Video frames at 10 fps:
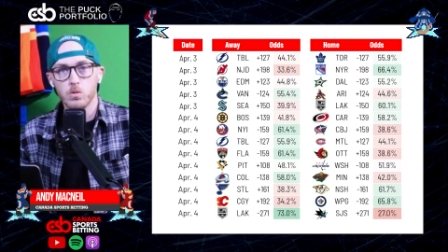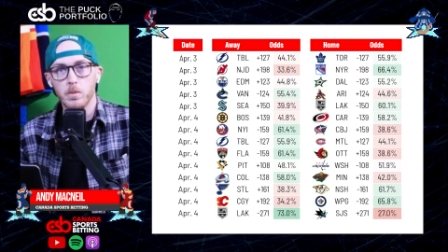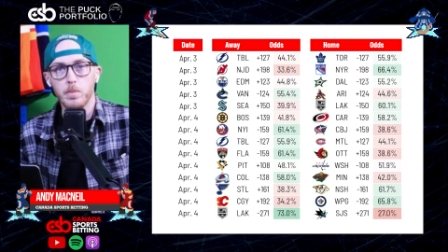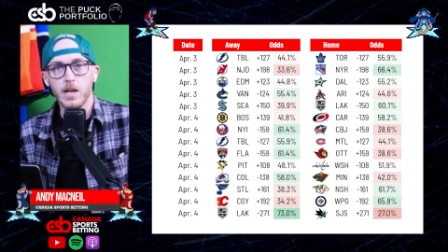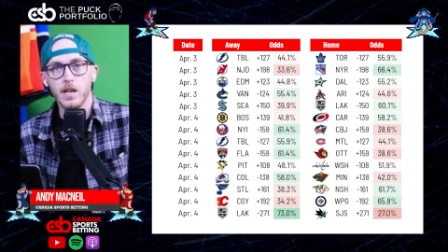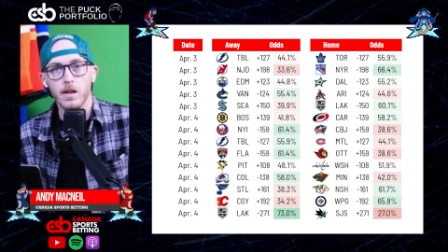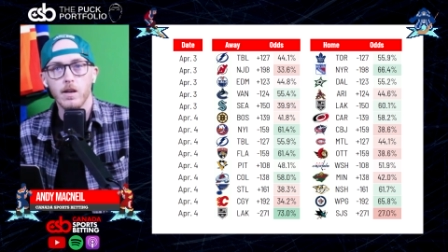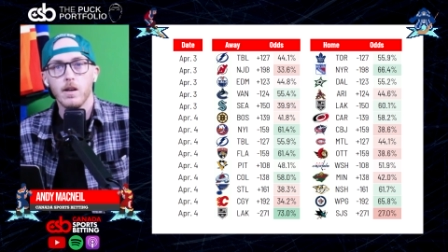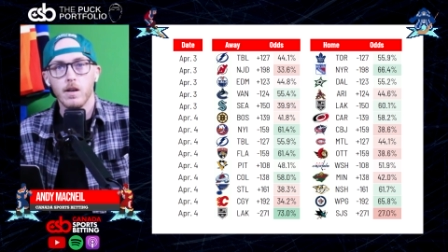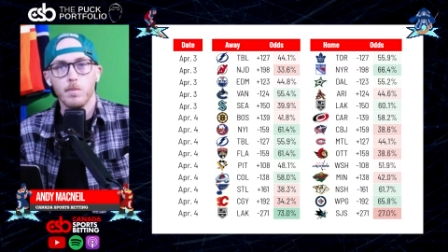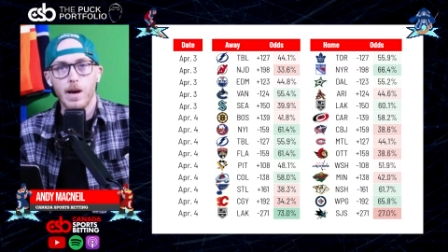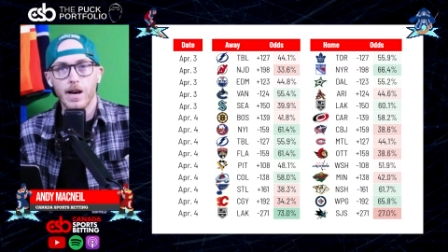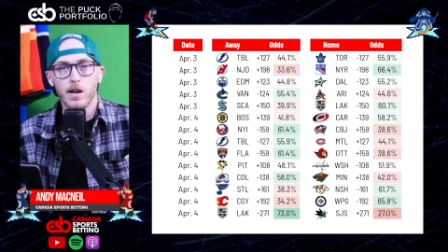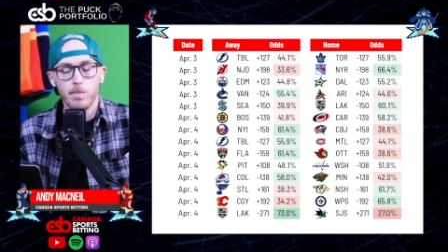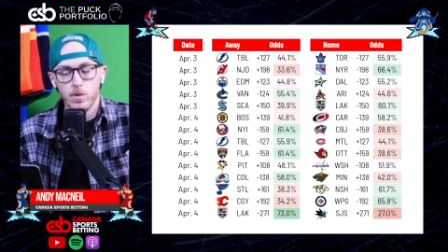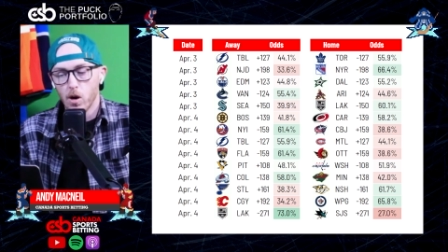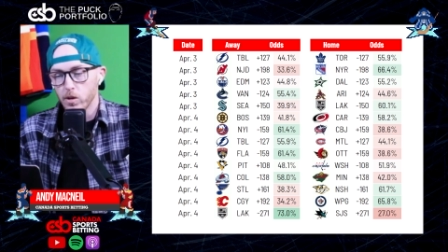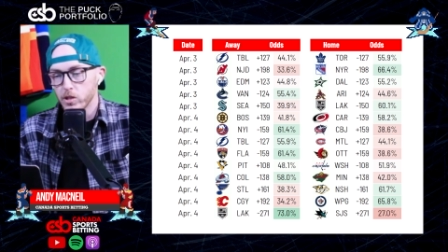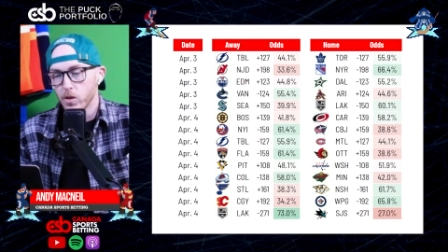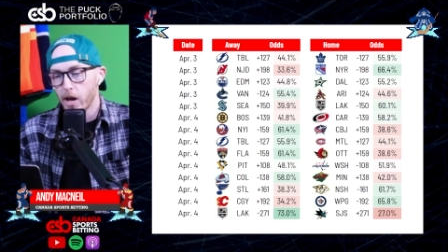would mean backup
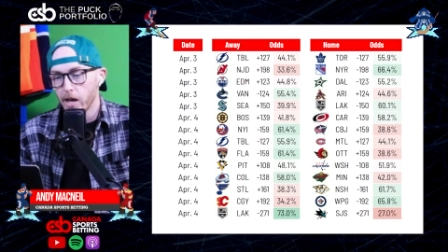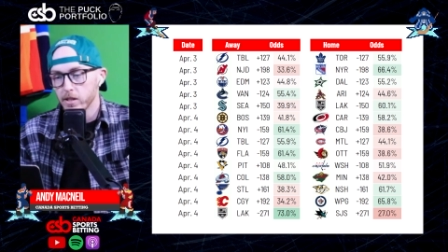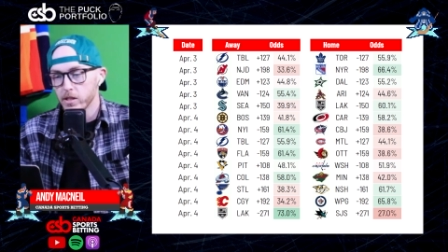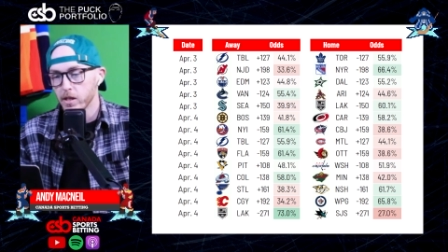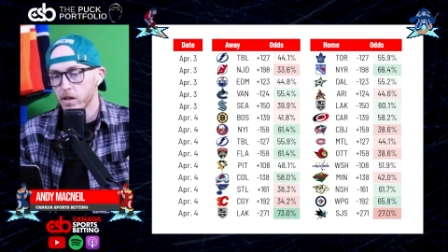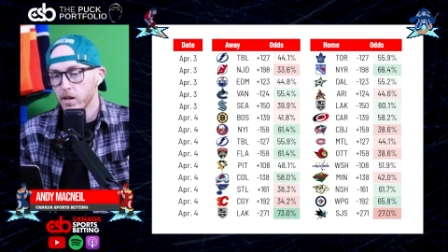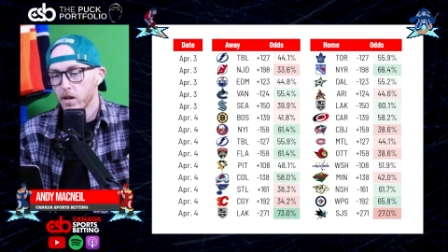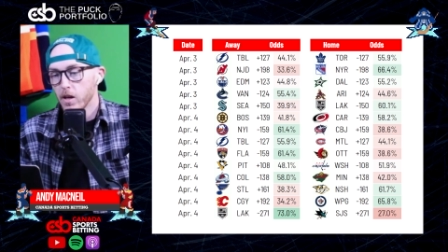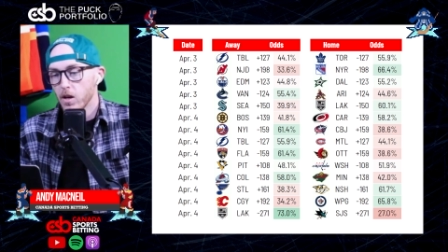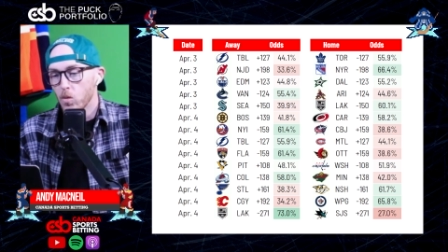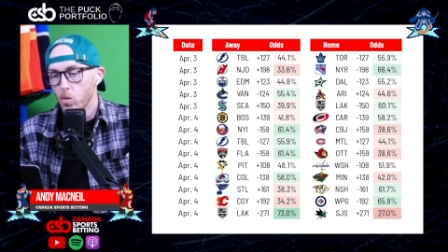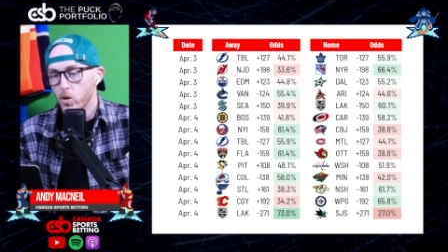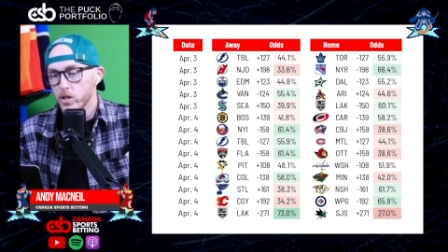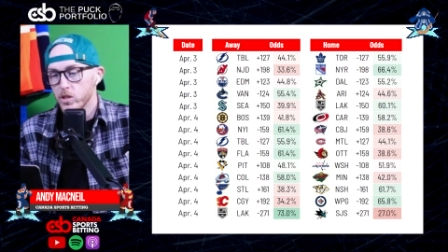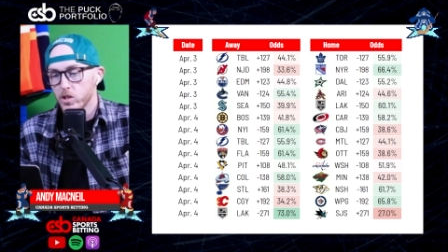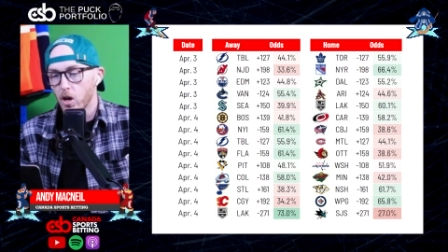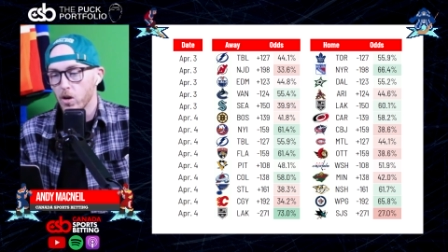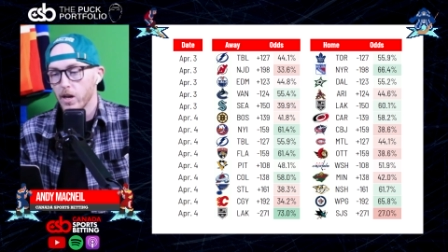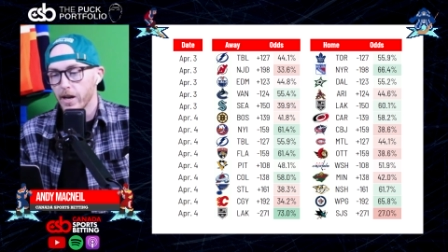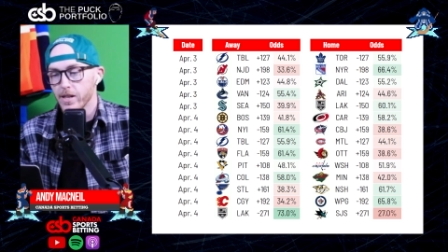Jonas Johansson would start
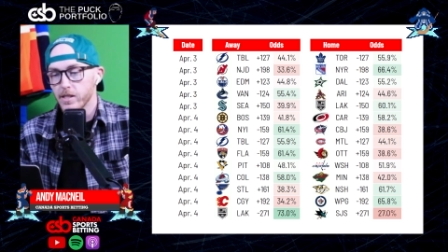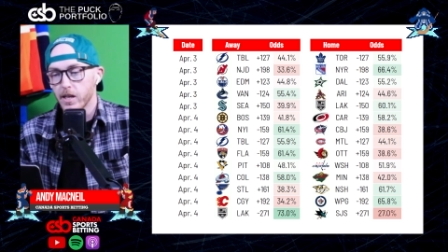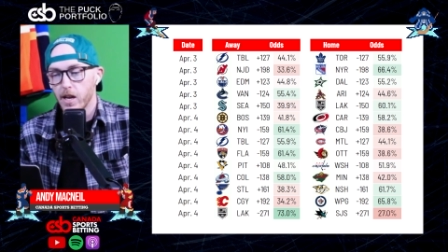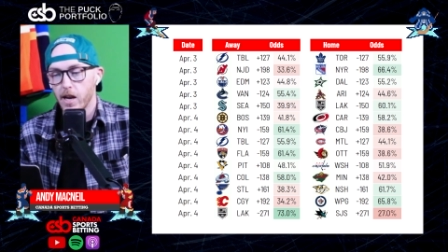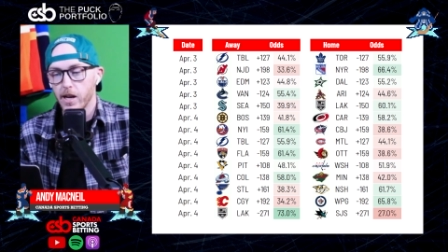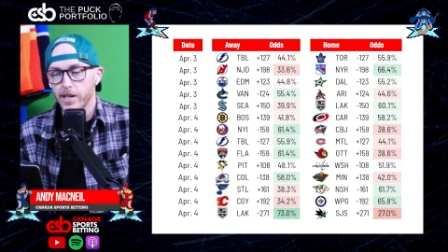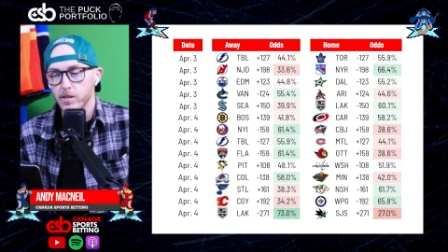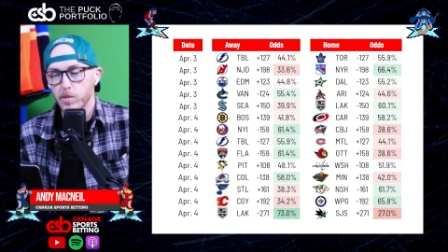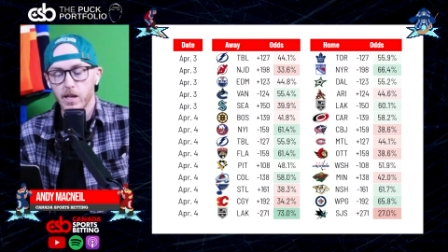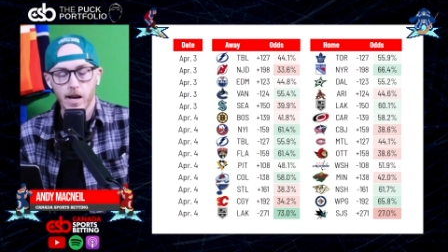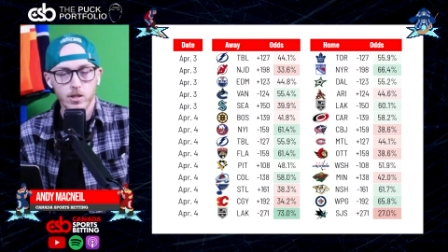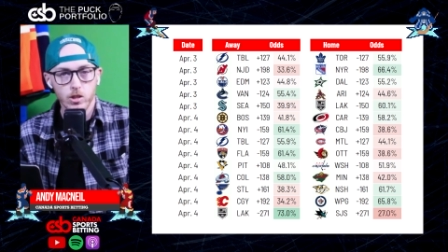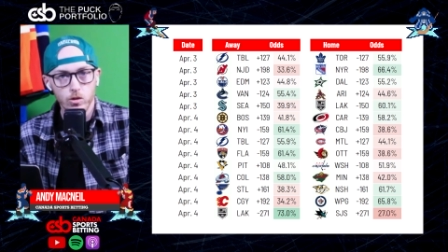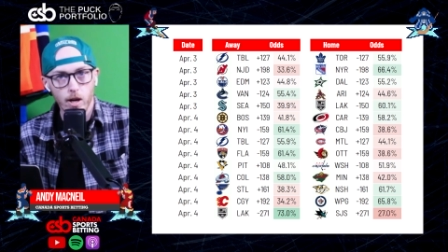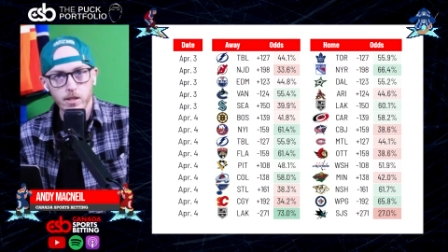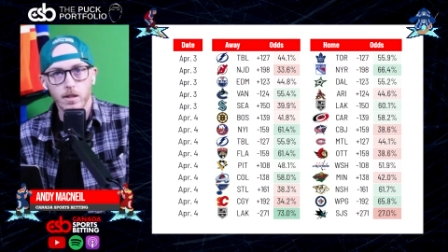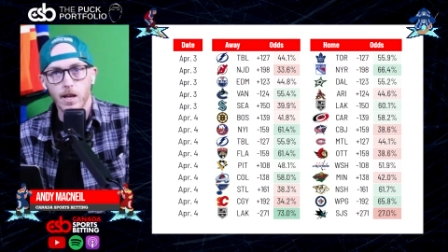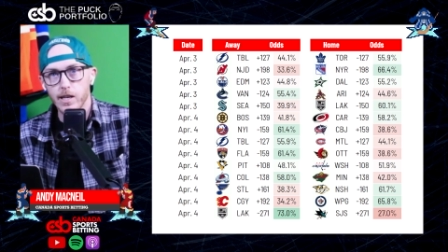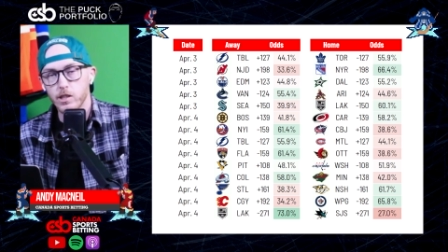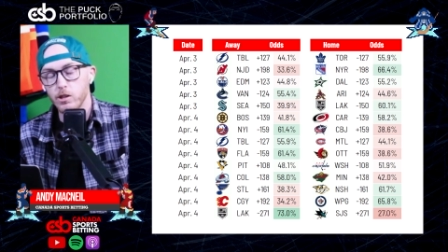against the Canadiens, but he hasn't dressed the
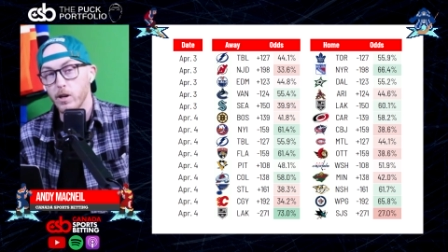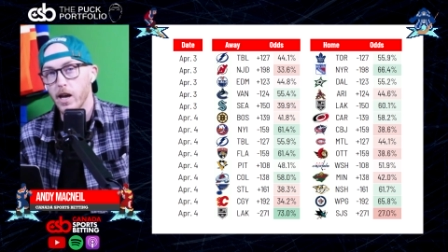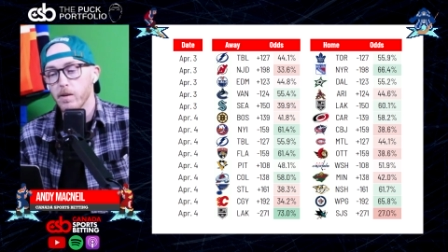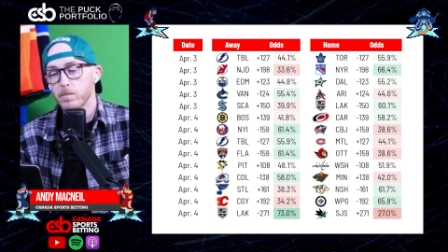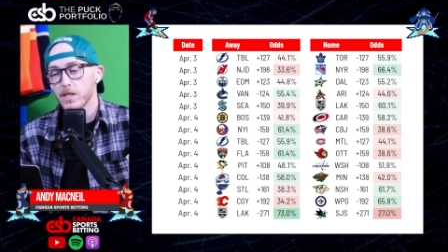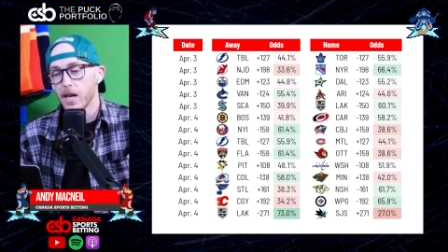last 2 games.